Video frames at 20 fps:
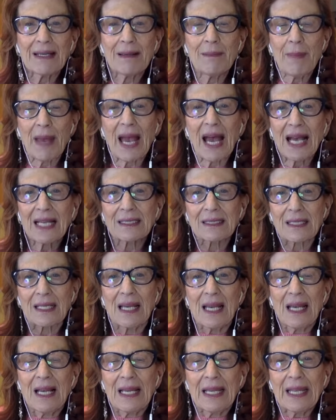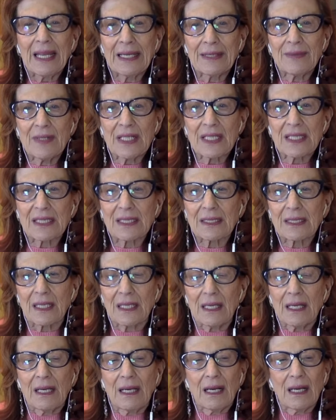a mask in this
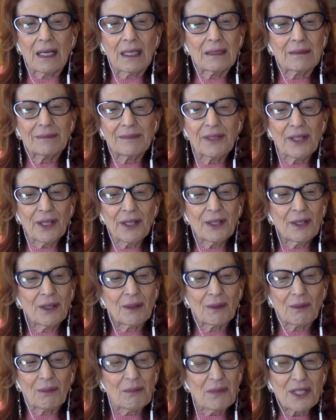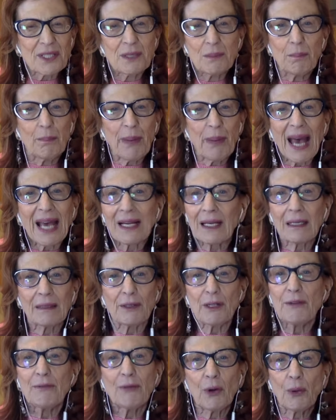you know, this battle
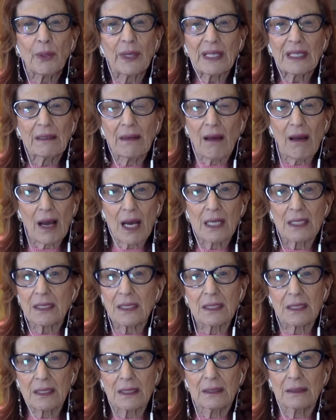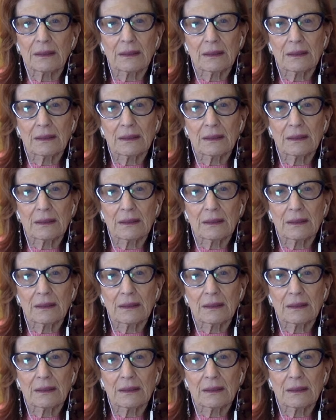you've already lost